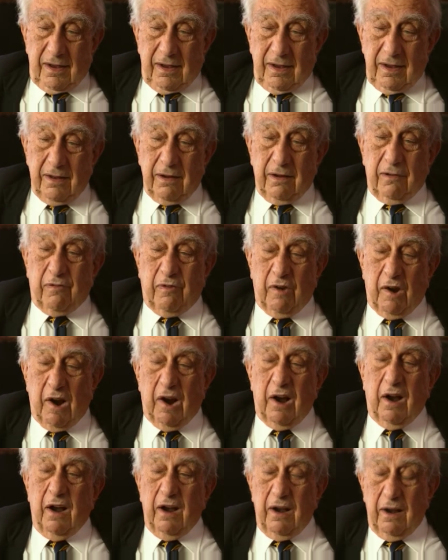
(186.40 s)
In the
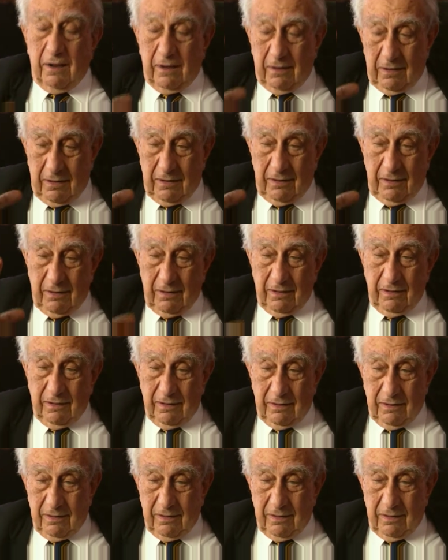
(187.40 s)
fall
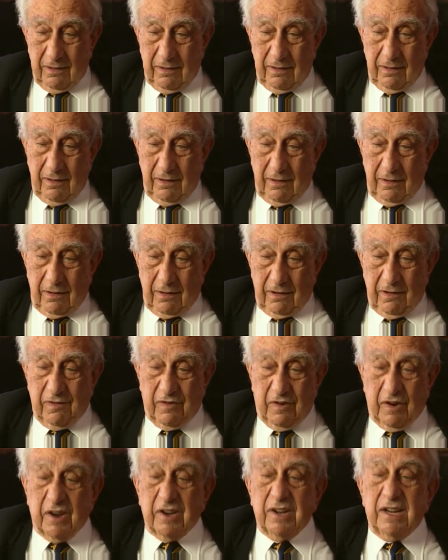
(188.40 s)
of
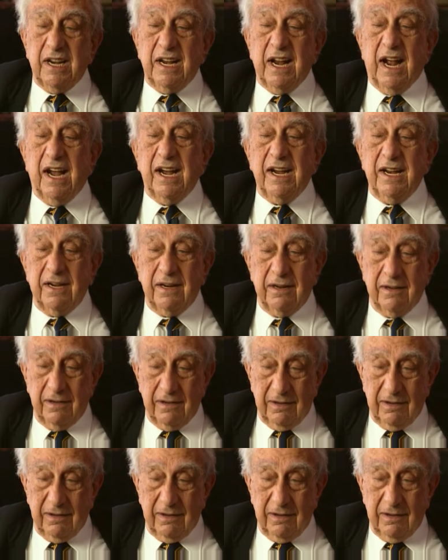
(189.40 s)
39,